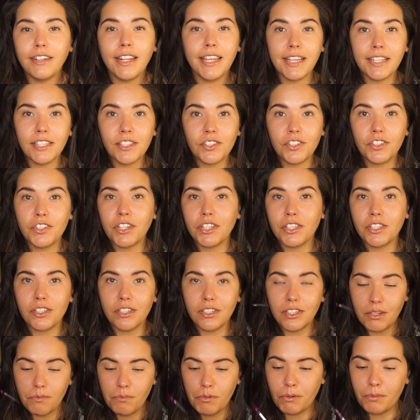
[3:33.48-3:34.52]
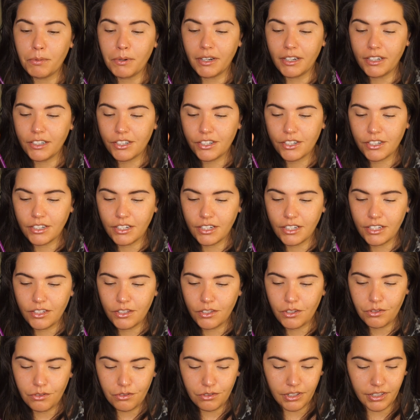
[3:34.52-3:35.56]
Next, just dip your brush
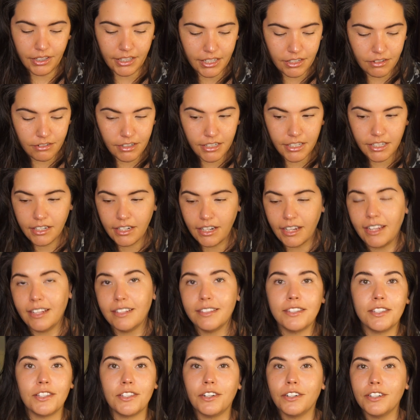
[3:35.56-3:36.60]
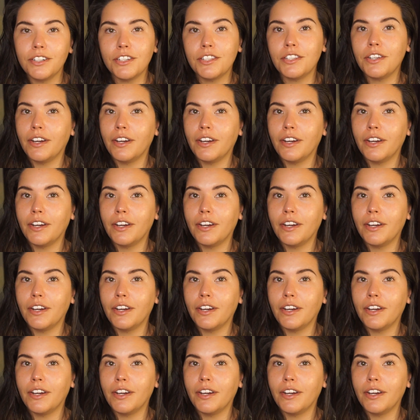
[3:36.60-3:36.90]
into the liquid and start